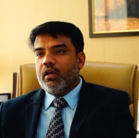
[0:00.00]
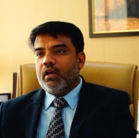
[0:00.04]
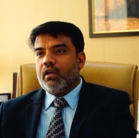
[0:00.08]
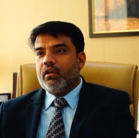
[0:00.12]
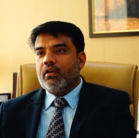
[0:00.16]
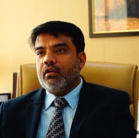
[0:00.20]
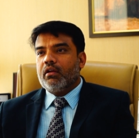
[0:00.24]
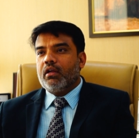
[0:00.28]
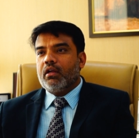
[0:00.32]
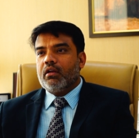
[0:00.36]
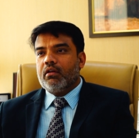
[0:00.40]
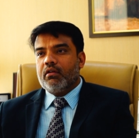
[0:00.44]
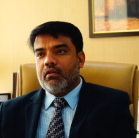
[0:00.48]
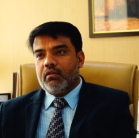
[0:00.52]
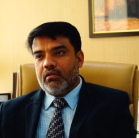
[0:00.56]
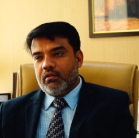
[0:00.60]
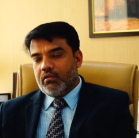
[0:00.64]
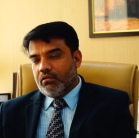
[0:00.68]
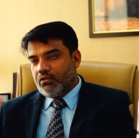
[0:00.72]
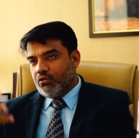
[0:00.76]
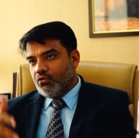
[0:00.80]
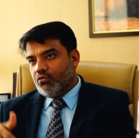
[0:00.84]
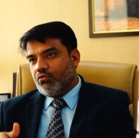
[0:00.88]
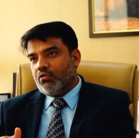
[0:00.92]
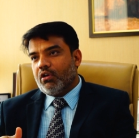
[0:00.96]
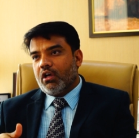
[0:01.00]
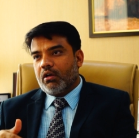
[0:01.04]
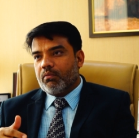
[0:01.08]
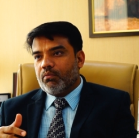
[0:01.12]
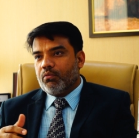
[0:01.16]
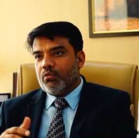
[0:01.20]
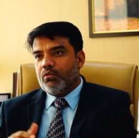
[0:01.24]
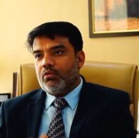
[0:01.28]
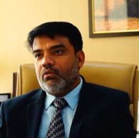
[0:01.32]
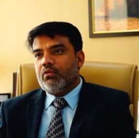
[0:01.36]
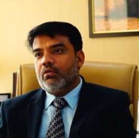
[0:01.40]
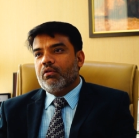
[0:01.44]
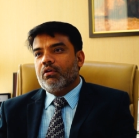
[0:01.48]
and then to
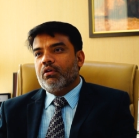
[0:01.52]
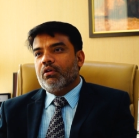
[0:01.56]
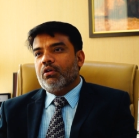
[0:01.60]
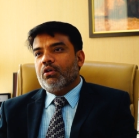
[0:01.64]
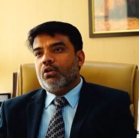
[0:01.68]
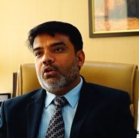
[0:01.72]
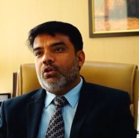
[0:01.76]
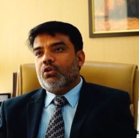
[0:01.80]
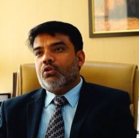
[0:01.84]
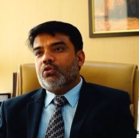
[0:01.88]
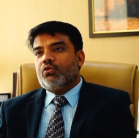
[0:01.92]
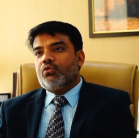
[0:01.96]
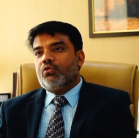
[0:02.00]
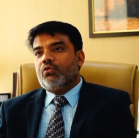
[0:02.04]
nagpur mm-hmm.